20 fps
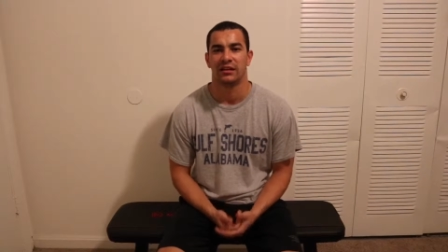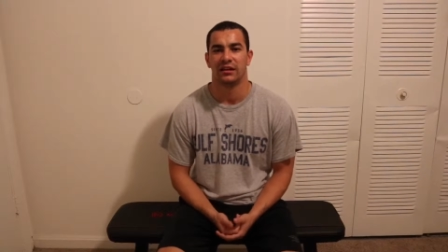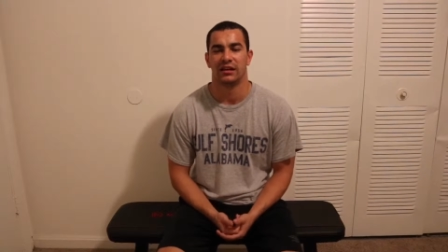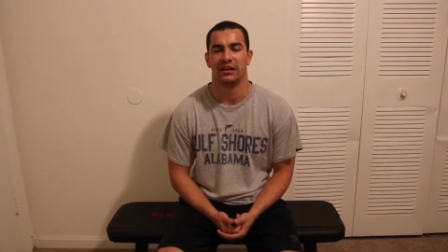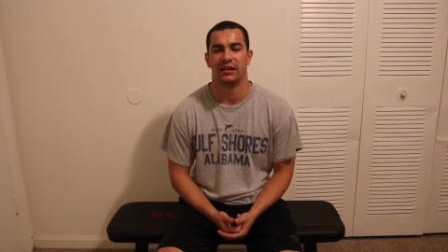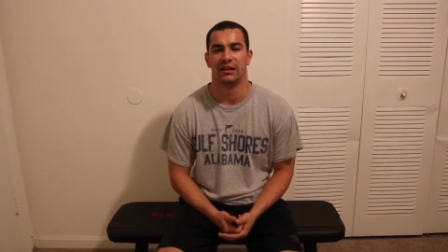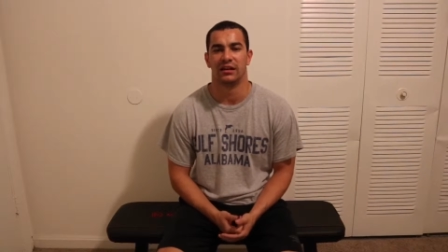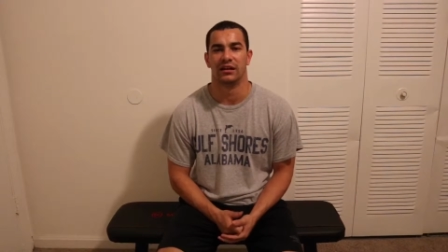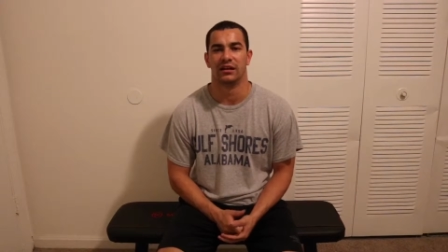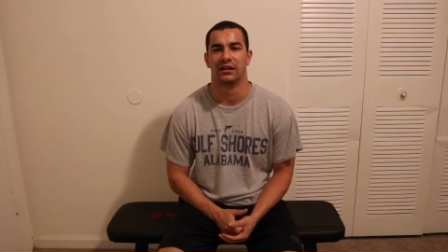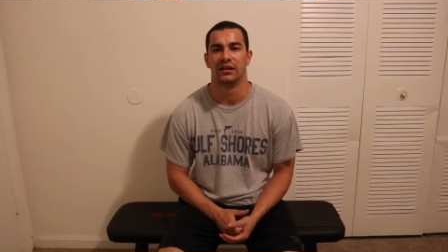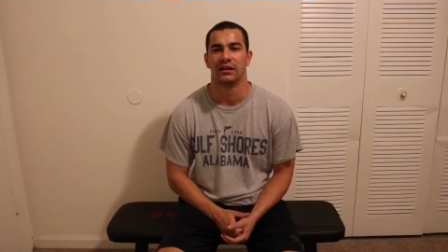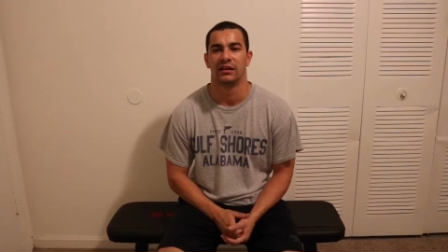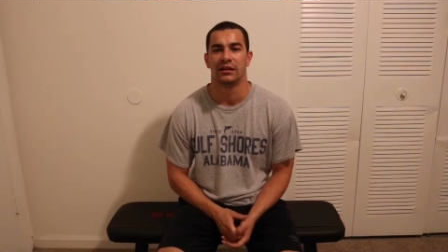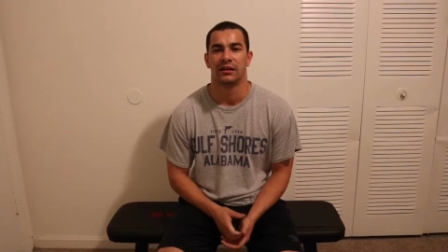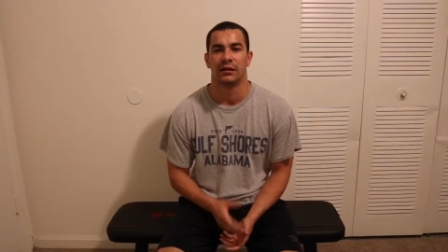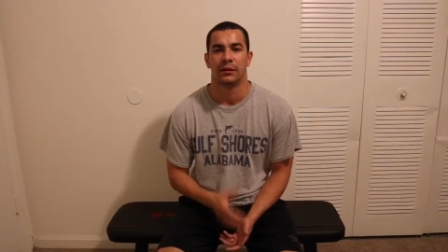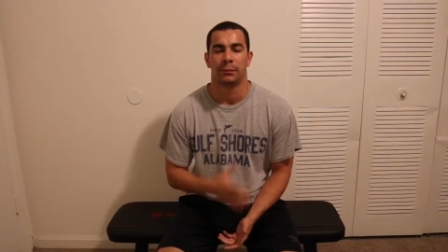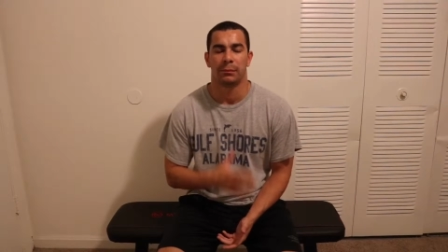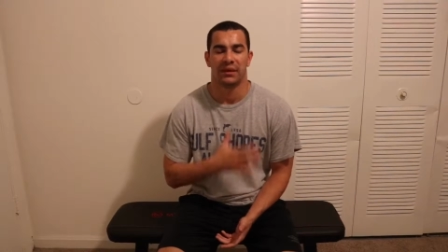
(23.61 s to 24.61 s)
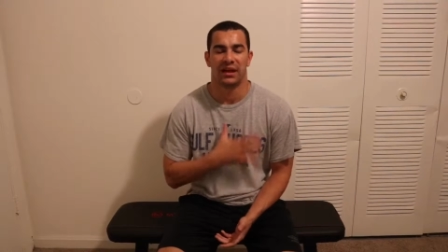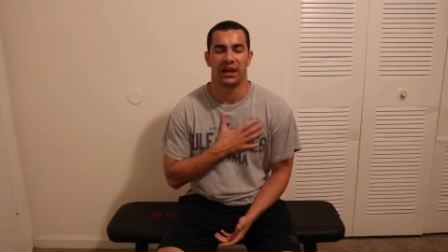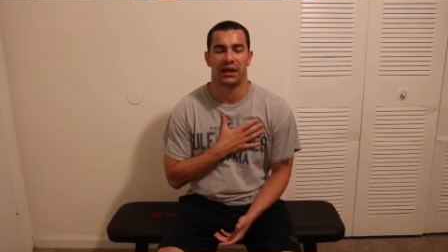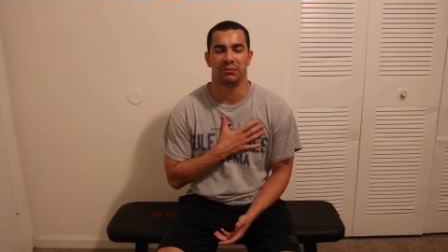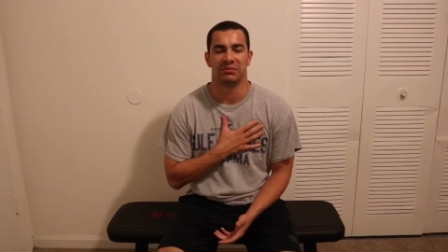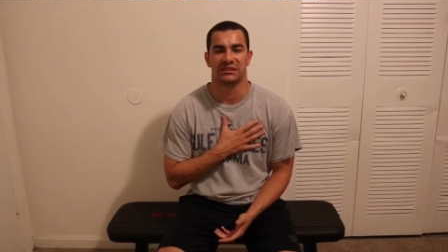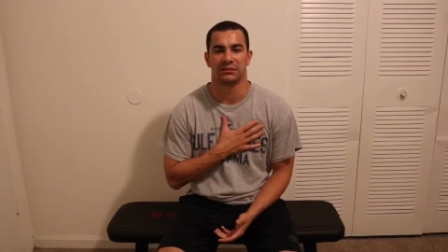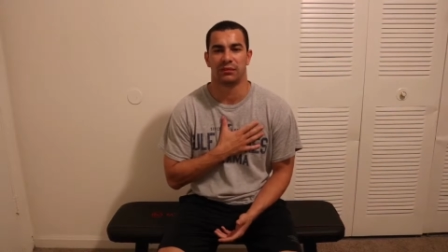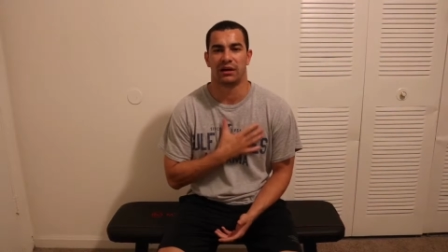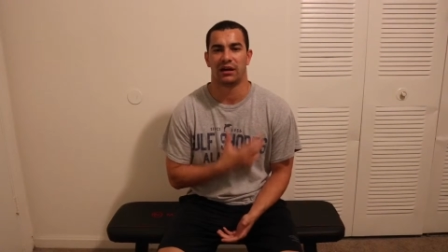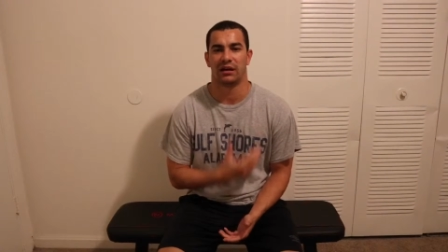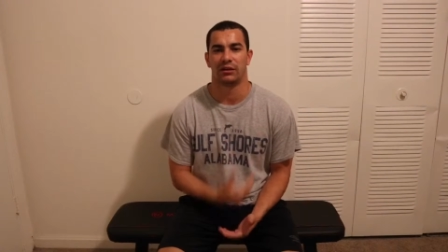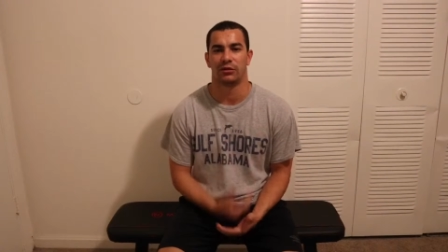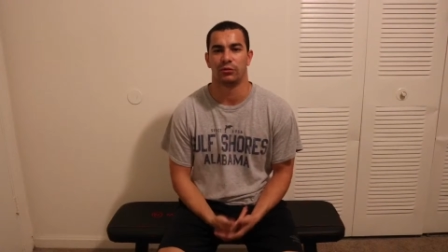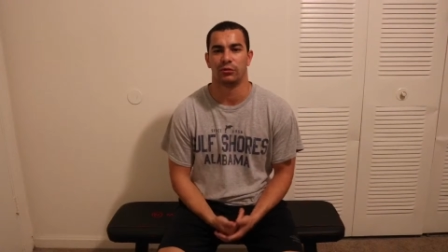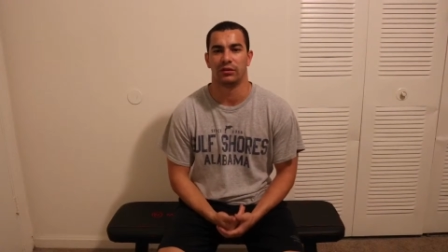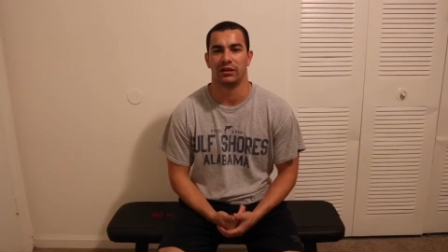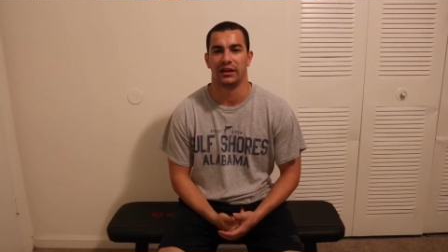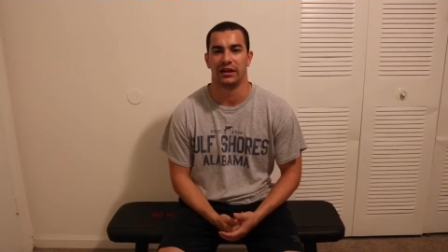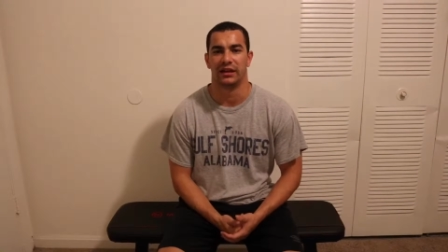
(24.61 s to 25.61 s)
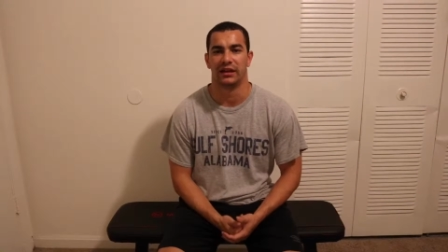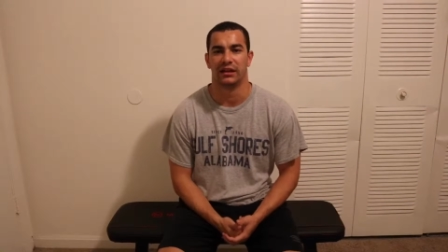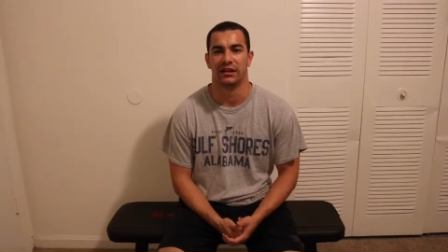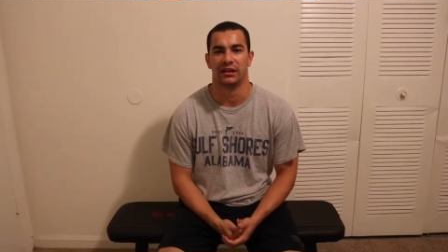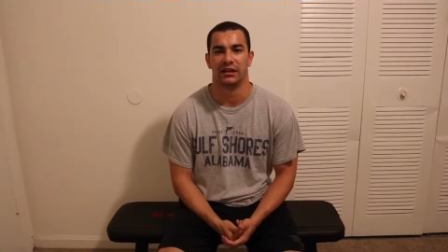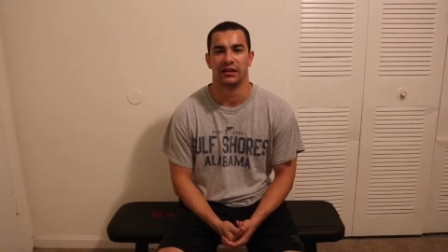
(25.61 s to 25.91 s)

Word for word: My name is Michael, and